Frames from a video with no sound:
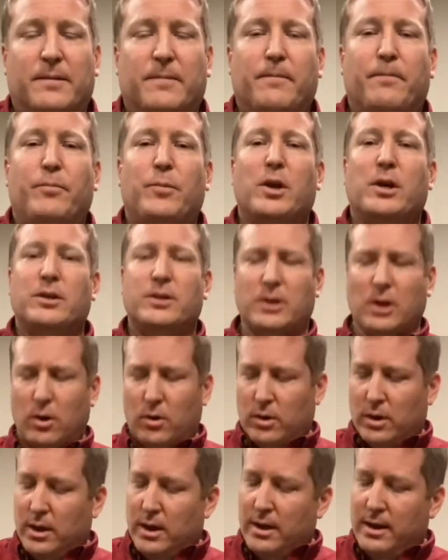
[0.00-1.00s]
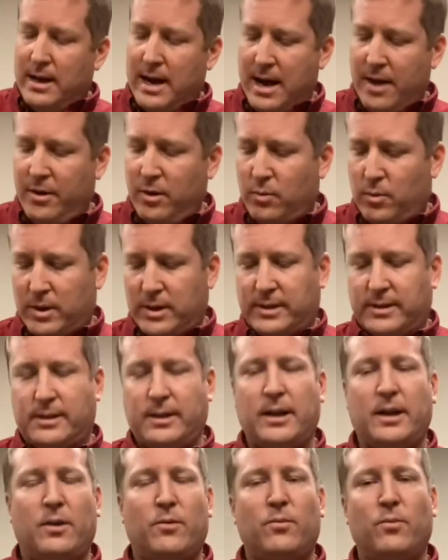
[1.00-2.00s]
So now that we're
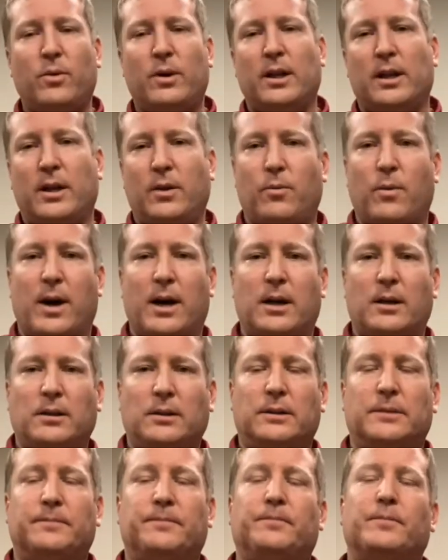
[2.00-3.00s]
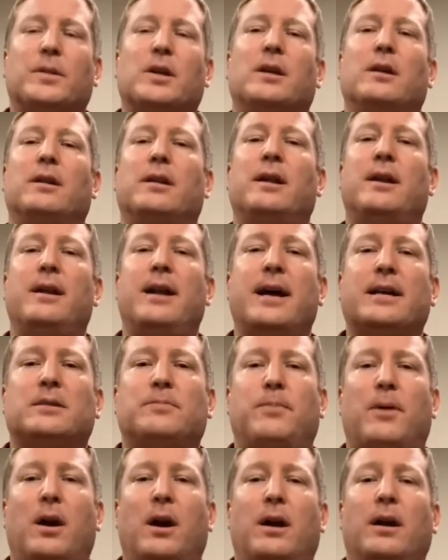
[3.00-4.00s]
sitting really well, the next
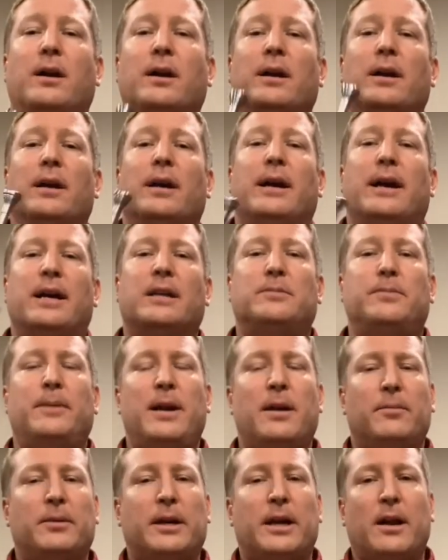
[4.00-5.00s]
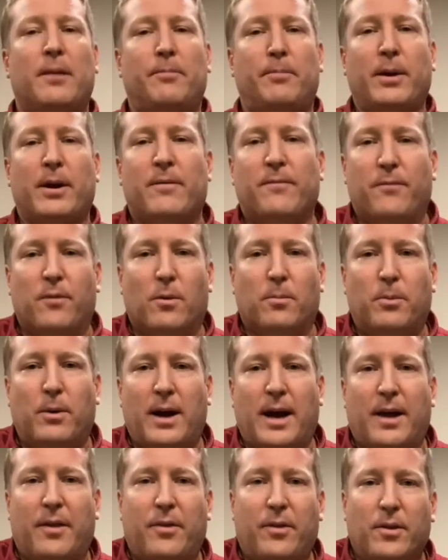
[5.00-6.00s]
part is being able to get a big full breath.
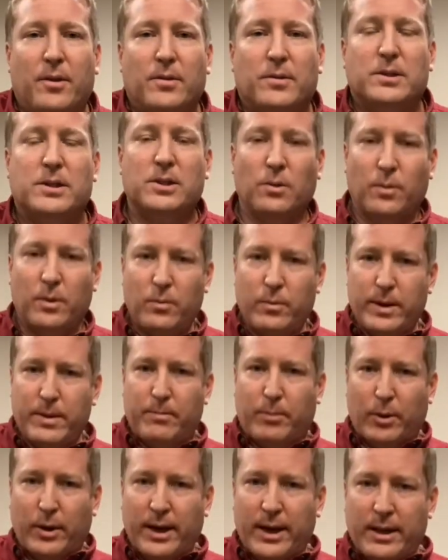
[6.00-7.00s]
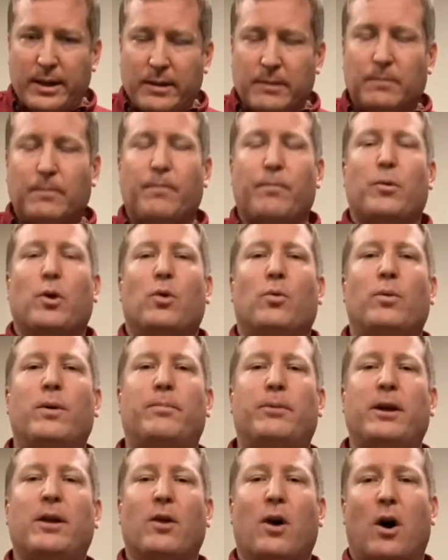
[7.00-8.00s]
So when we breathe
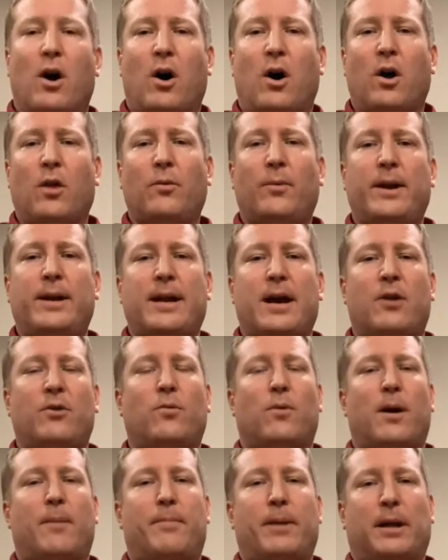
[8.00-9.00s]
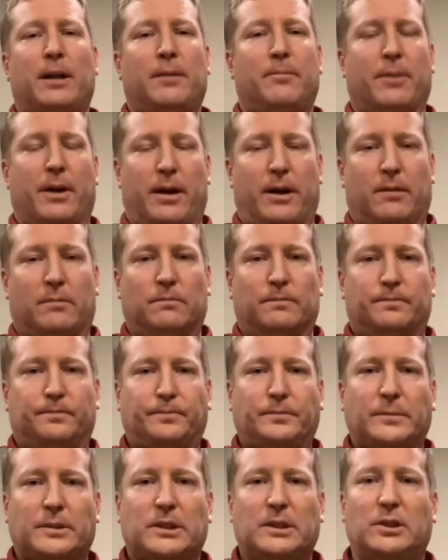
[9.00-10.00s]
all the way down to our belly button.
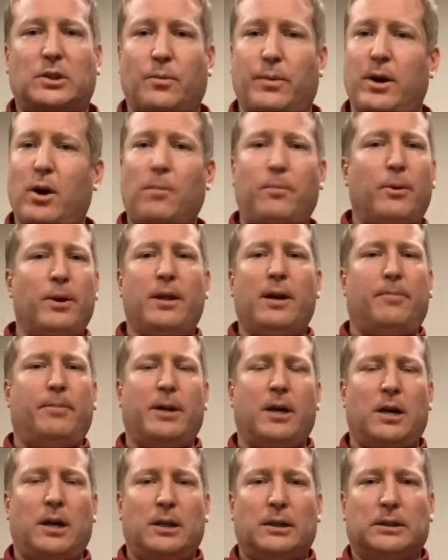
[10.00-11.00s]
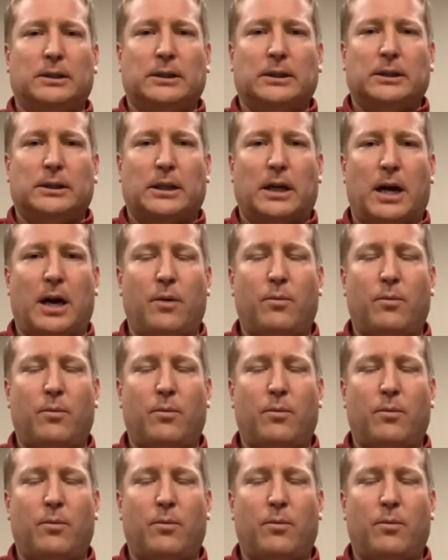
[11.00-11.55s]
So we don't breathe up here, all right?